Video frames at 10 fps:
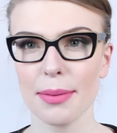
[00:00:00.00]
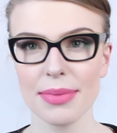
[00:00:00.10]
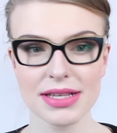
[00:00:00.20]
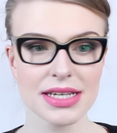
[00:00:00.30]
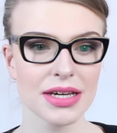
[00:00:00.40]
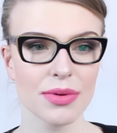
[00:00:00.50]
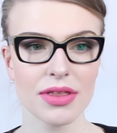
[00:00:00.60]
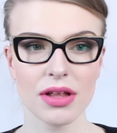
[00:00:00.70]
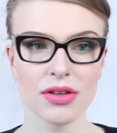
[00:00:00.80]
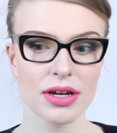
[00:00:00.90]
busy
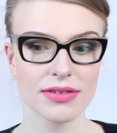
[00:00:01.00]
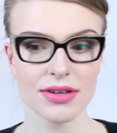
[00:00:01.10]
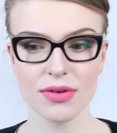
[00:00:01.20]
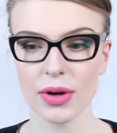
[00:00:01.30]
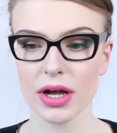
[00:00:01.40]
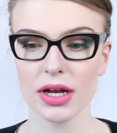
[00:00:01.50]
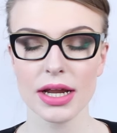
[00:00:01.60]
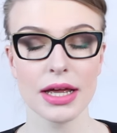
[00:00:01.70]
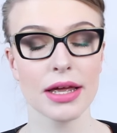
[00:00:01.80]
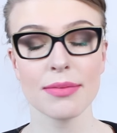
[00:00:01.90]
with a lot of stuff going on
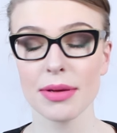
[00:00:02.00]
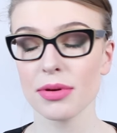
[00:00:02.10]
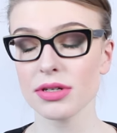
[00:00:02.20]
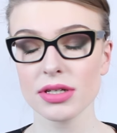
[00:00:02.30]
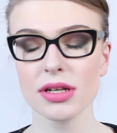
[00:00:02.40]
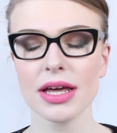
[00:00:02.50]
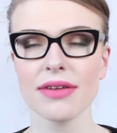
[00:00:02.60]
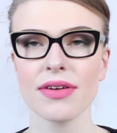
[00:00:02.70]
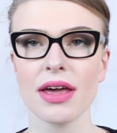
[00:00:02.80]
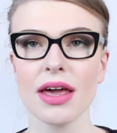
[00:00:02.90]
in my personal life,